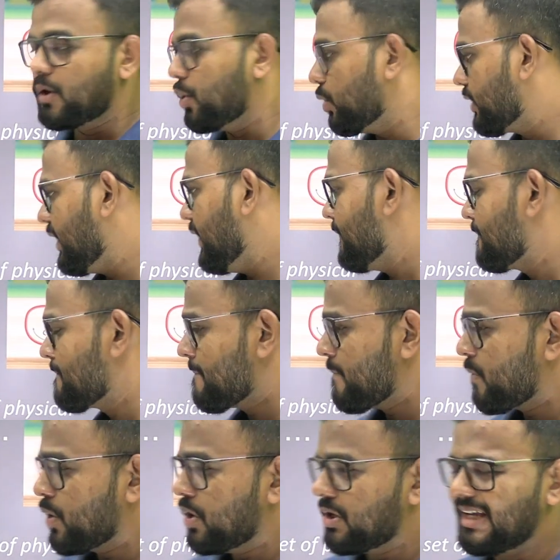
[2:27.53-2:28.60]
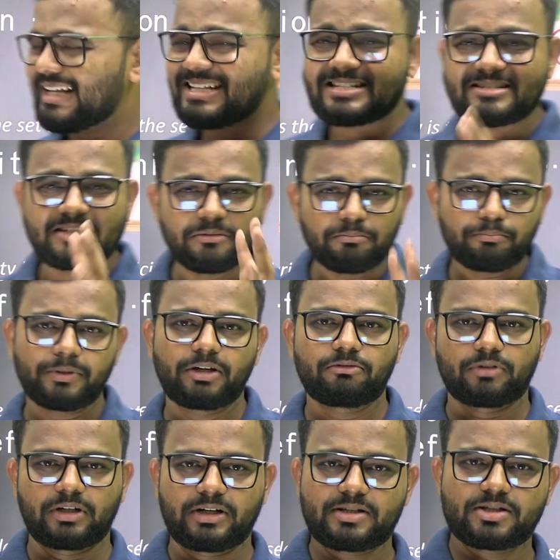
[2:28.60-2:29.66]
Okay, in simple
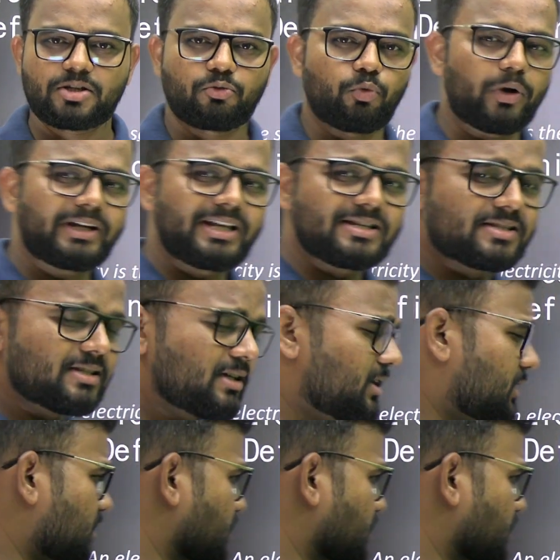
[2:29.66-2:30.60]
words, what is